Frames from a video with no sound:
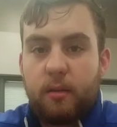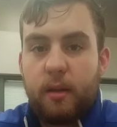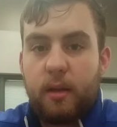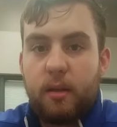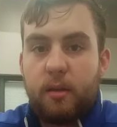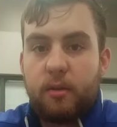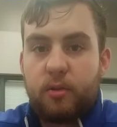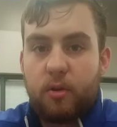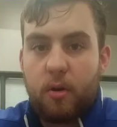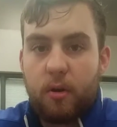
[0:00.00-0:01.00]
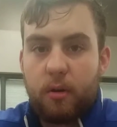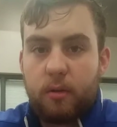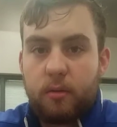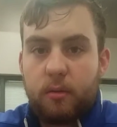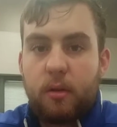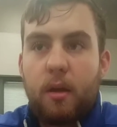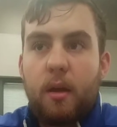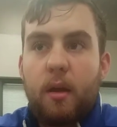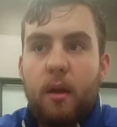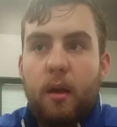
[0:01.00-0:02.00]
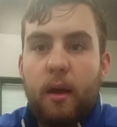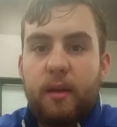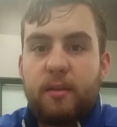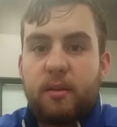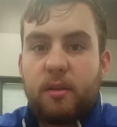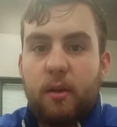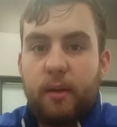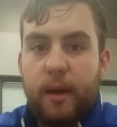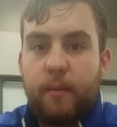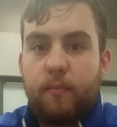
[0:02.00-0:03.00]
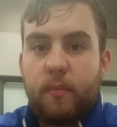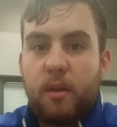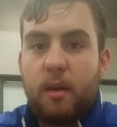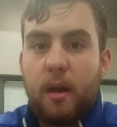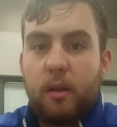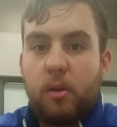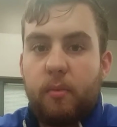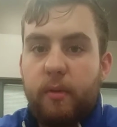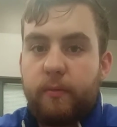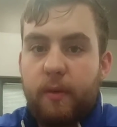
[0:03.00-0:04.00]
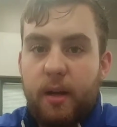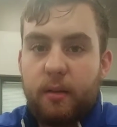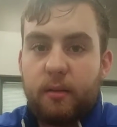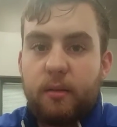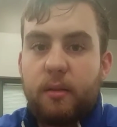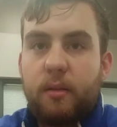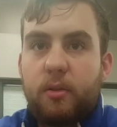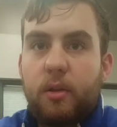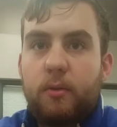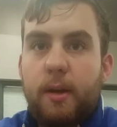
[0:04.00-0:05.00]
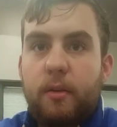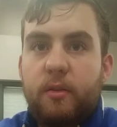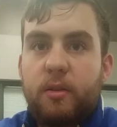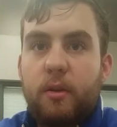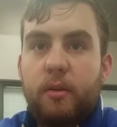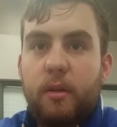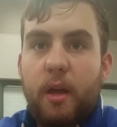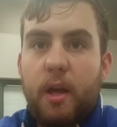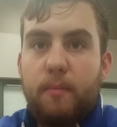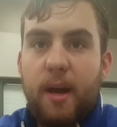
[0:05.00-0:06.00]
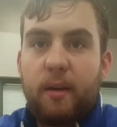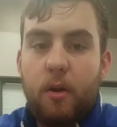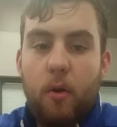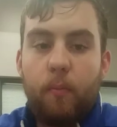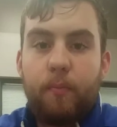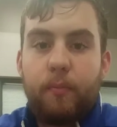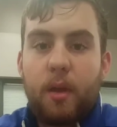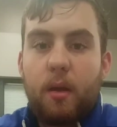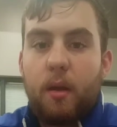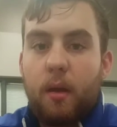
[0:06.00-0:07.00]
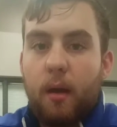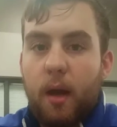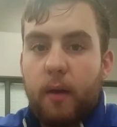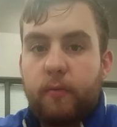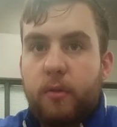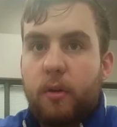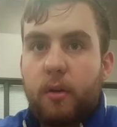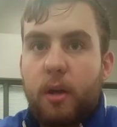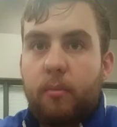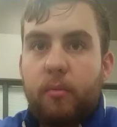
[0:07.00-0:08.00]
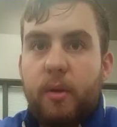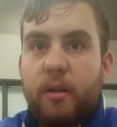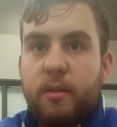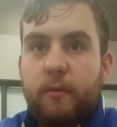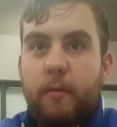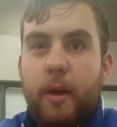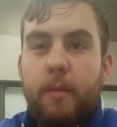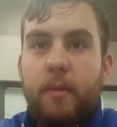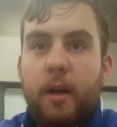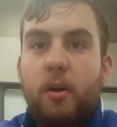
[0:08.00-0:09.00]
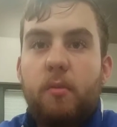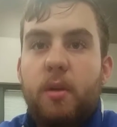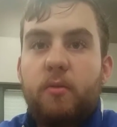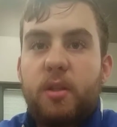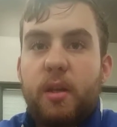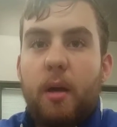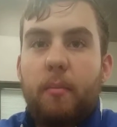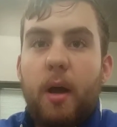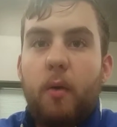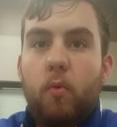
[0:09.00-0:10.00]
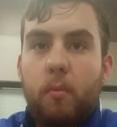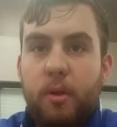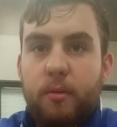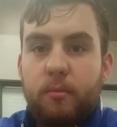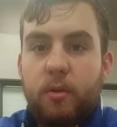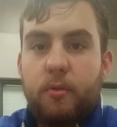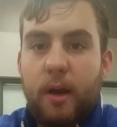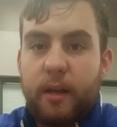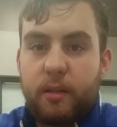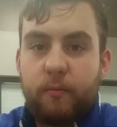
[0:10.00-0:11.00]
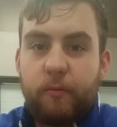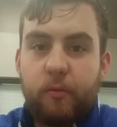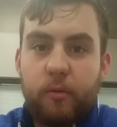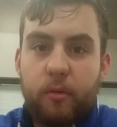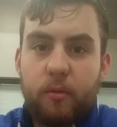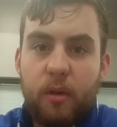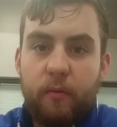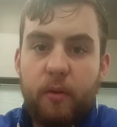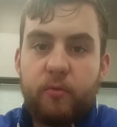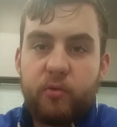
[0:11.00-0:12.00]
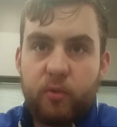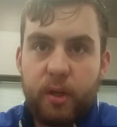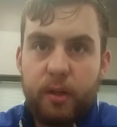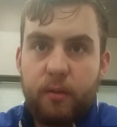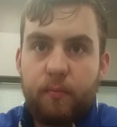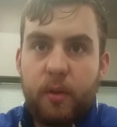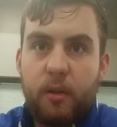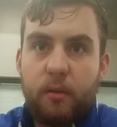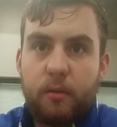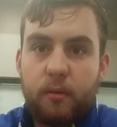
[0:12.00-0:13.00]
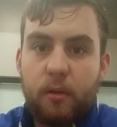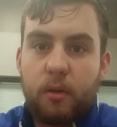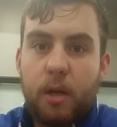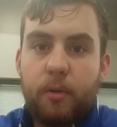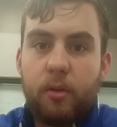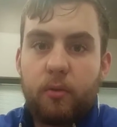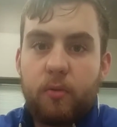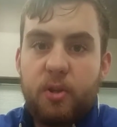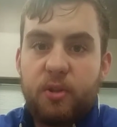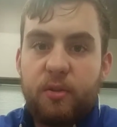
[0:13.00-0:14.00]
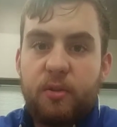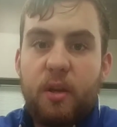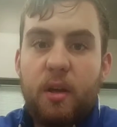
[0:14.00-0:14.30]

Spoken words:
that hit his car. As he saw that, he got a little bit frightened, turned around, and started to head back home. After a couple minutes of him heading back home, he was stopped by a woman who asked him for if he was Rick and a couple other questions,